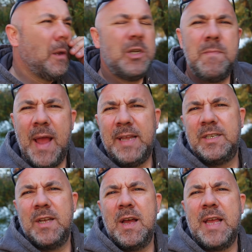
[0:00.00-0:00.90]
she
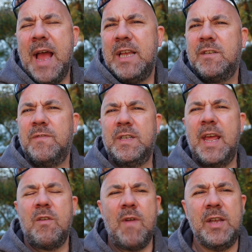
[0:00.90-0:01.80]
makes cakes for
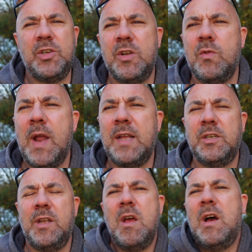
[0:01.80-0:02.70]
decoration and all that.
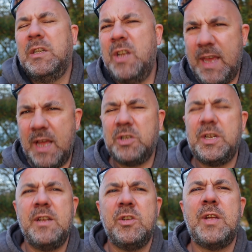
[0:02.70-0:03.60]
She says, I said, get her,
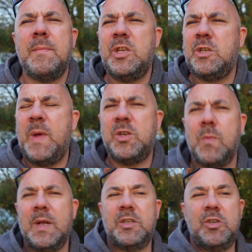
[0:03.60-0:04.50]
send us some of these
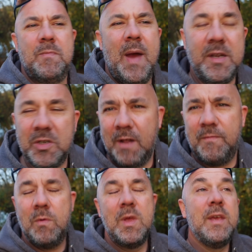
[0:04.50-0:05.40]
special ones that she makes. And I
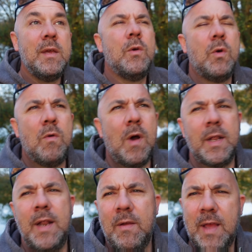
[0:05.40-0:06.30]
thought, all right
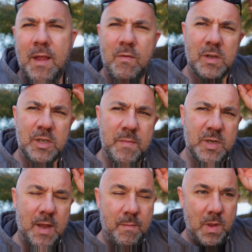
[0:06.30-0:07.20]
then, okay, right, send me
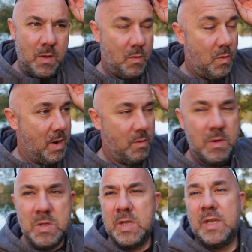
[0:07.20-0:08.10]
some. Well,
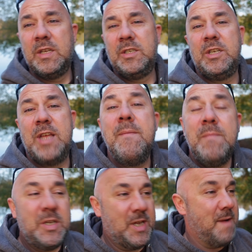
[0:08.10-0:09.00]
she sent
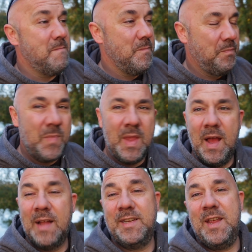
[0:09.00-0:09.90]
me some.
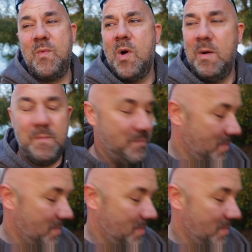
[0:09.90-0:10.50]
I'll tell you what,